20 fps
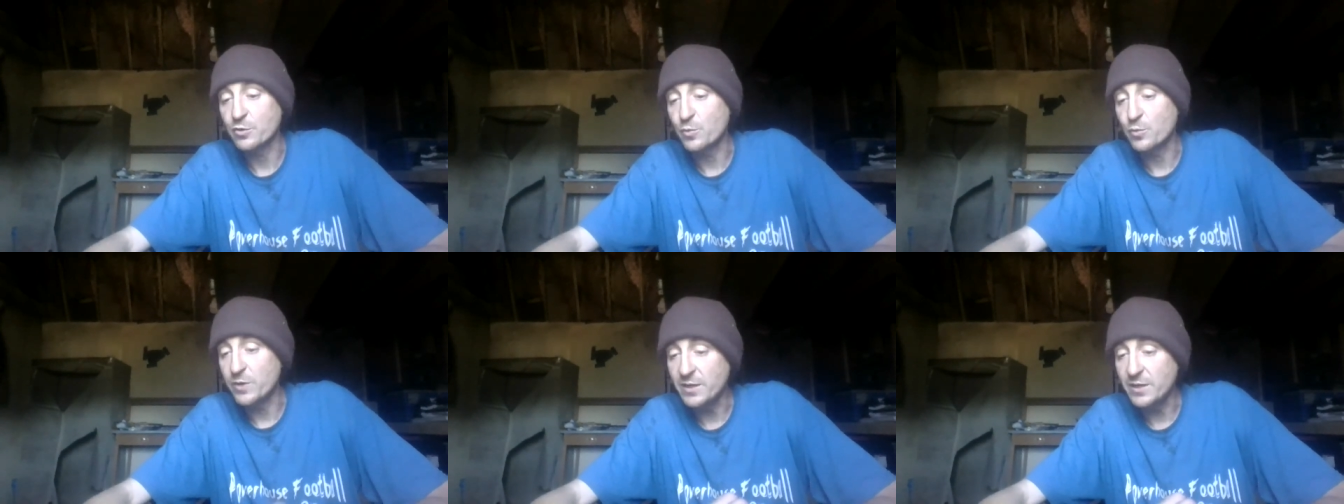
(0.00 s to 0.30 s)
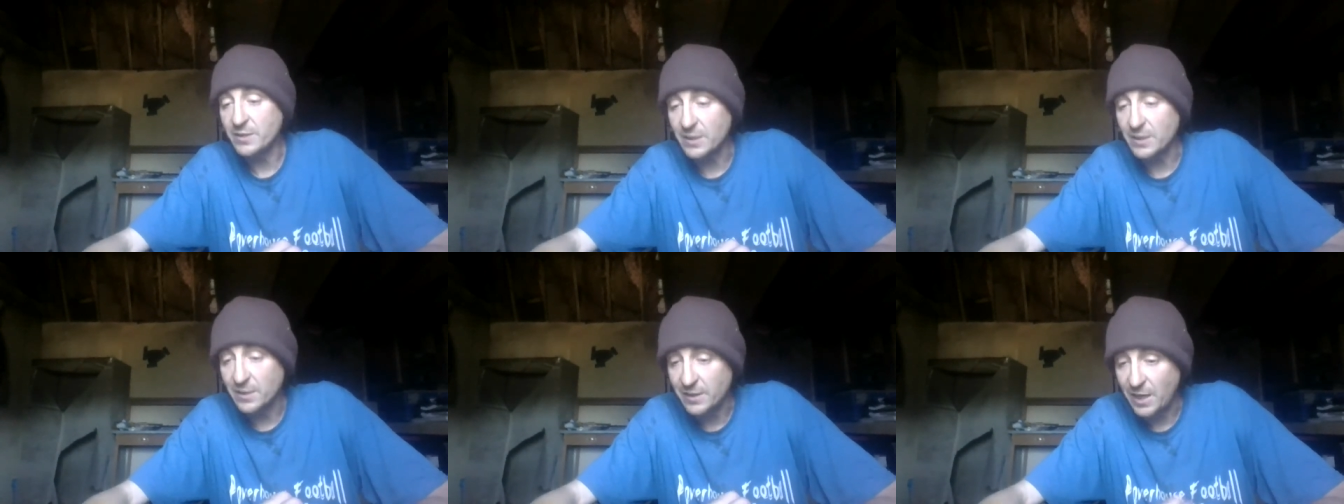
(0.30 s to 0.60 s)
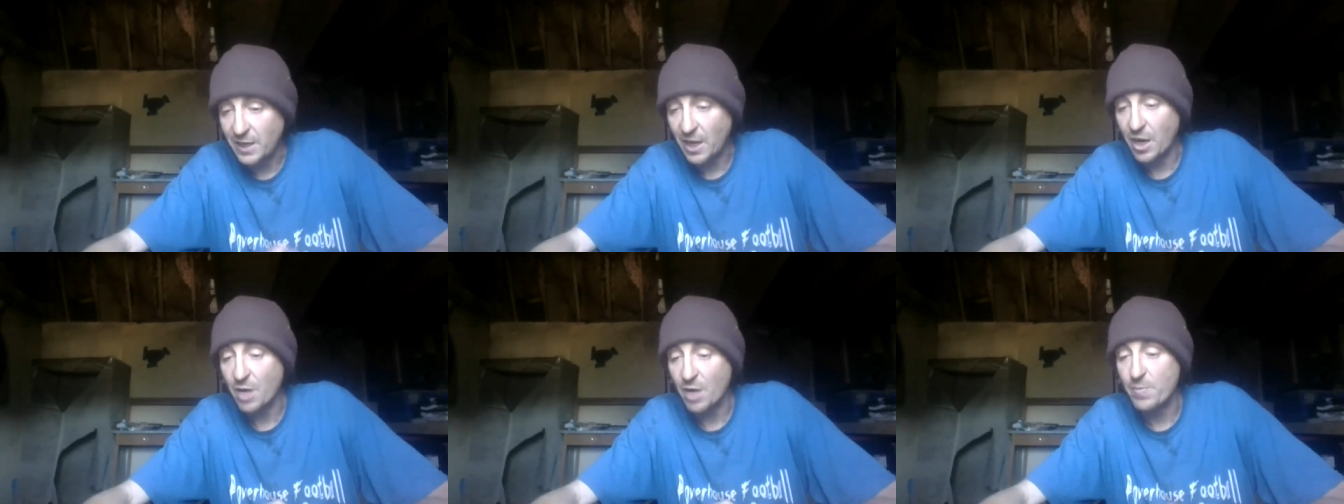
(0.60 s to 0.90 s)
We need to
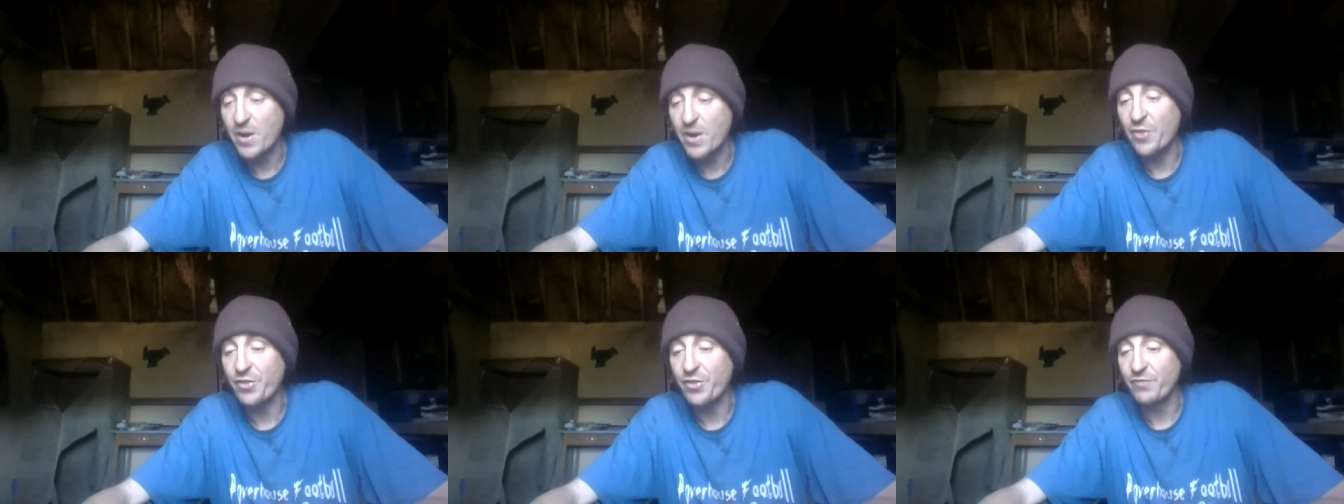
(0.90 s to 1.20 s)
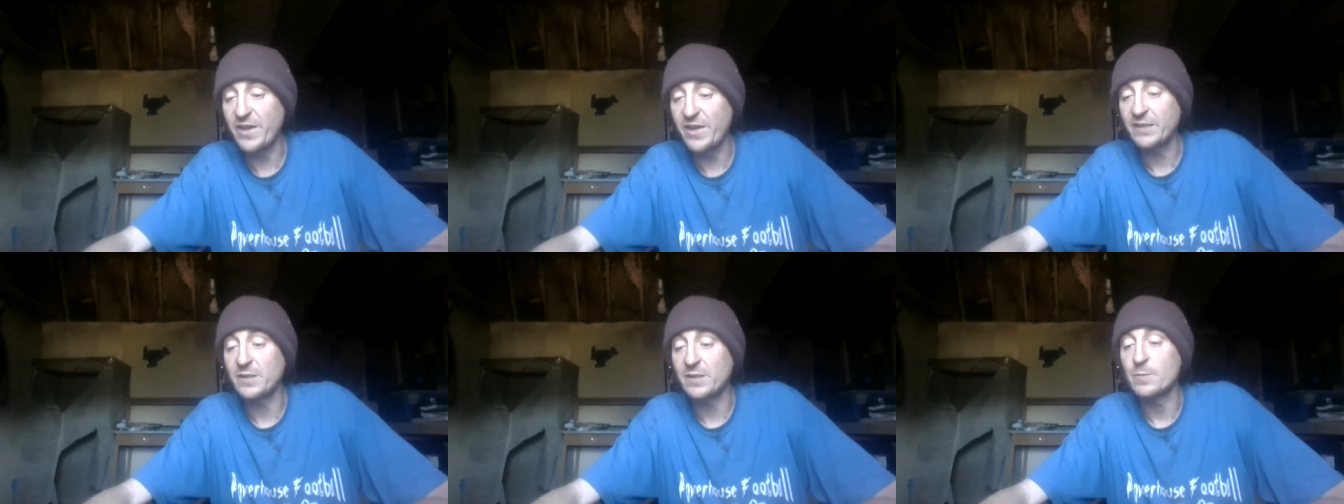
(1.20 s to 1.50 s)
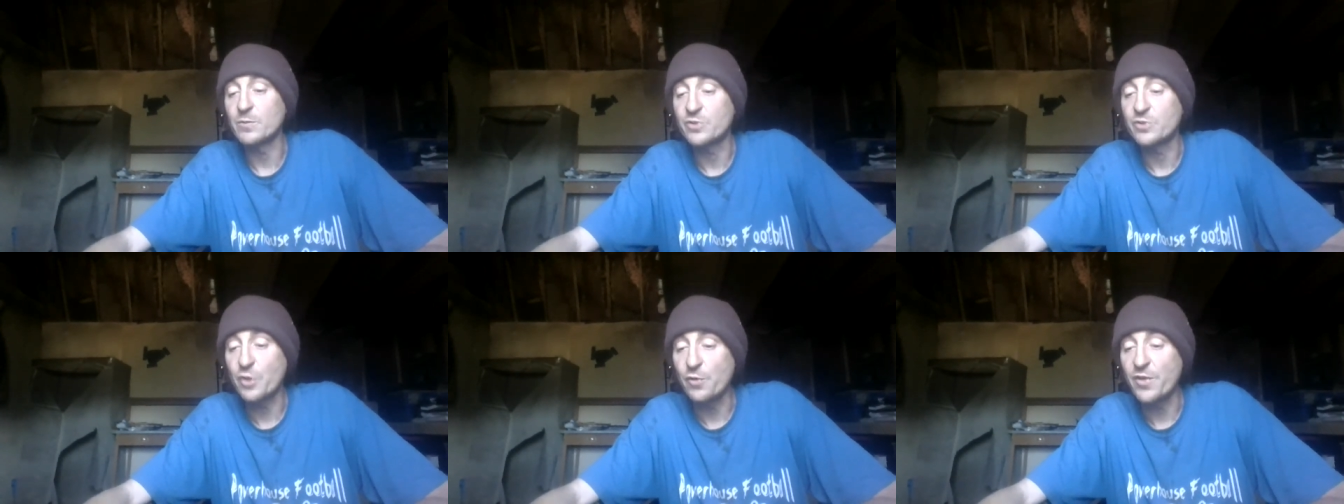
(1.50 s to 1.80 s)
care about the
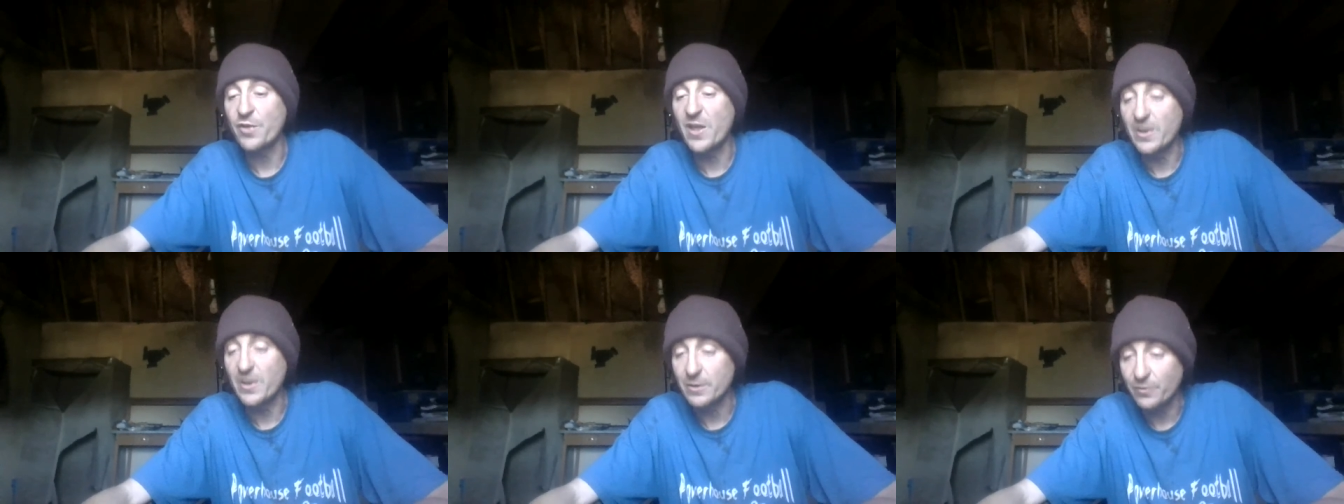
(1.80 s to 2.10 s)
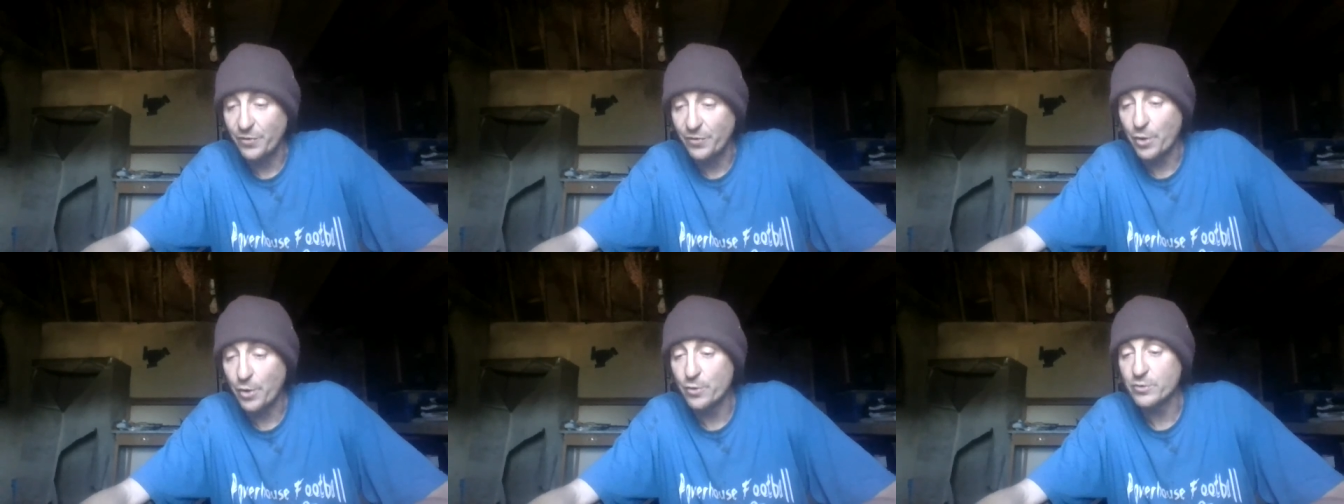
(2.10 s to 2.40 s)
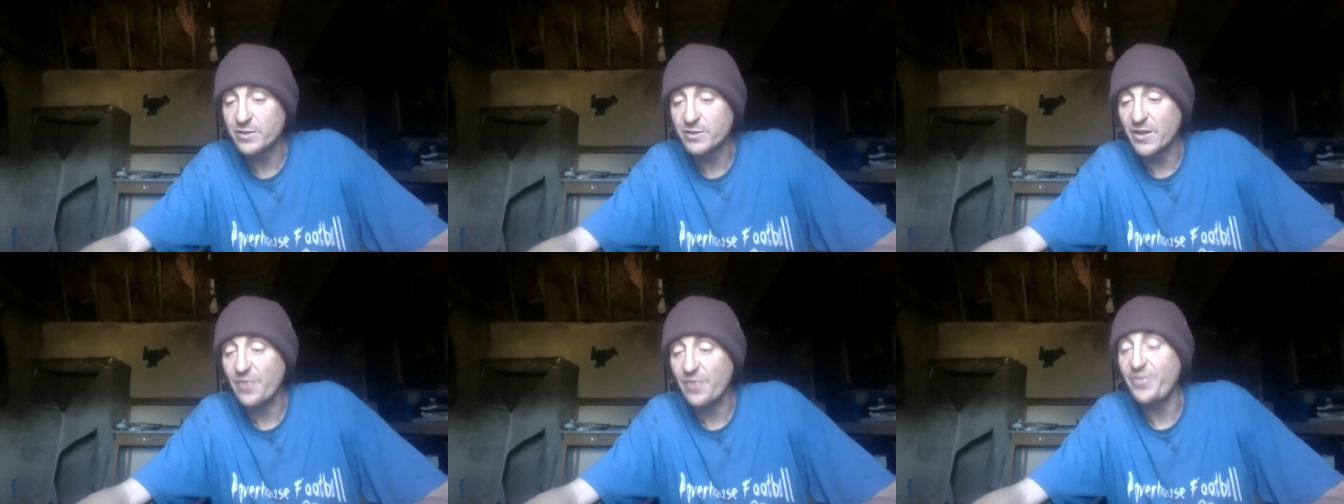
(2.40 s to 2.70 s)
victims, though that
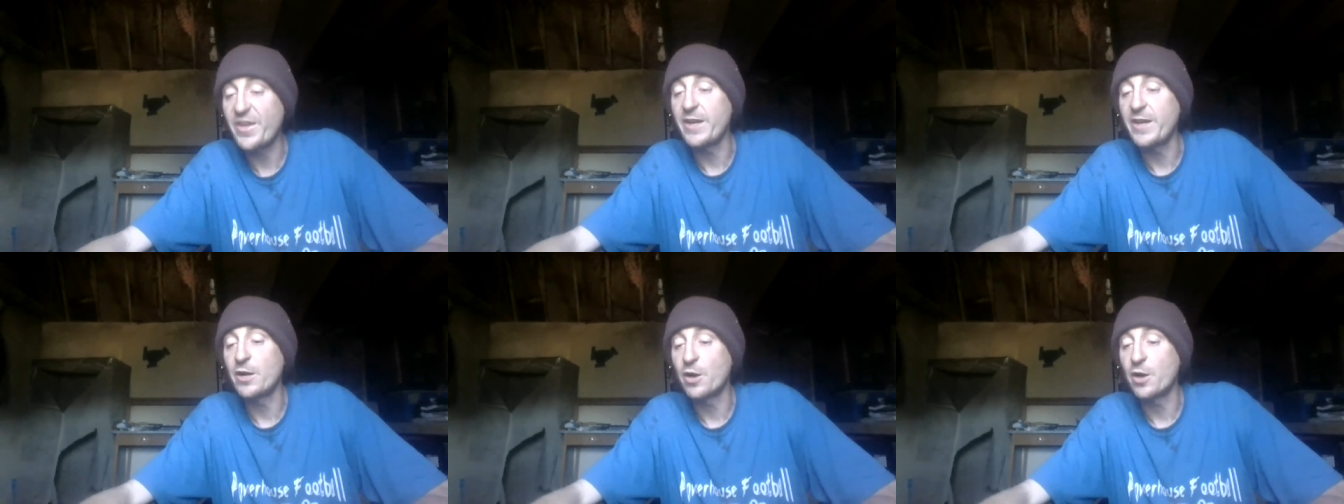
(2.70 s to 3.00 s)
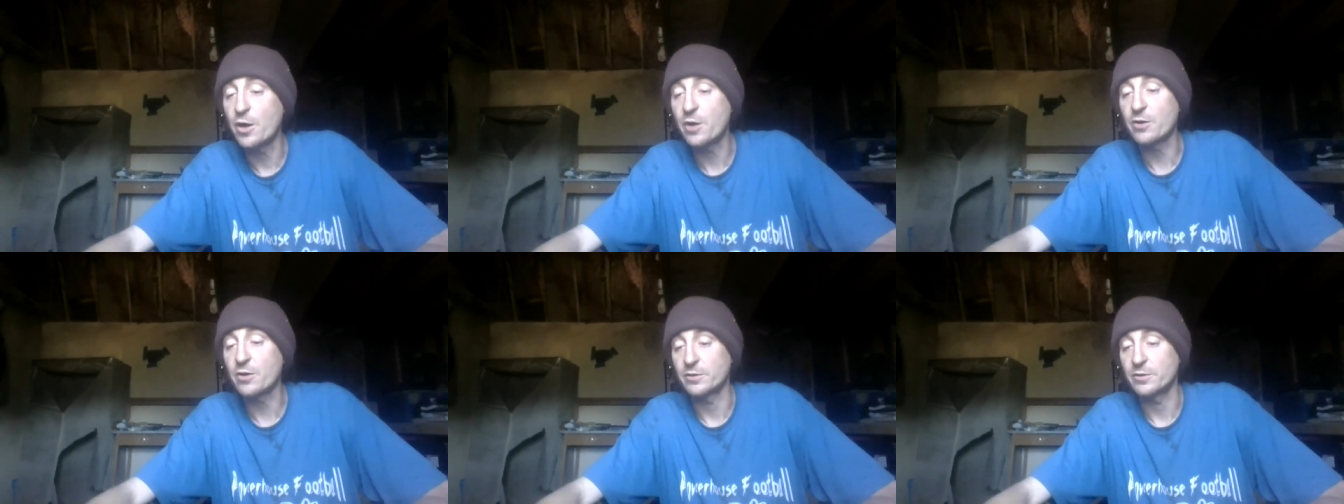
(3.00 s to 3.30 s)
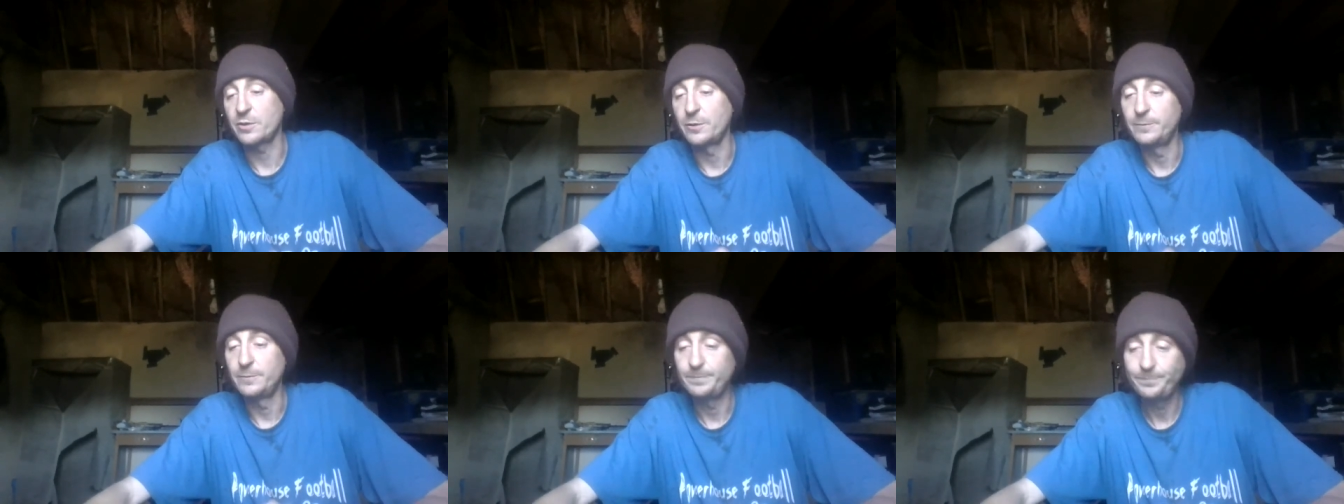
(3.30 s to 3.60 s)
those that they
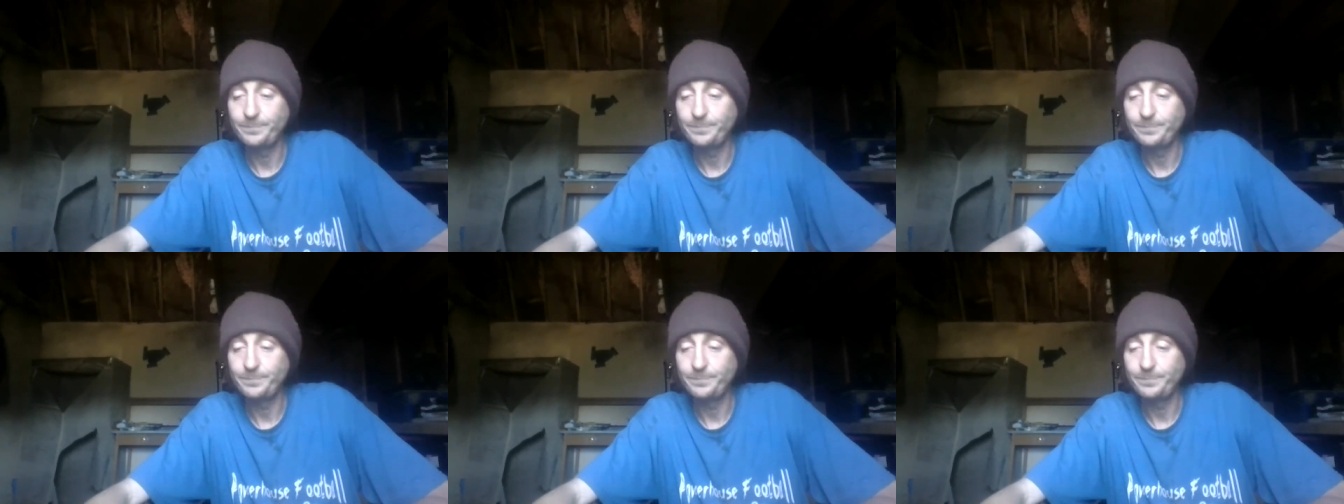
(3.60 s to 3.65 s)
hurt.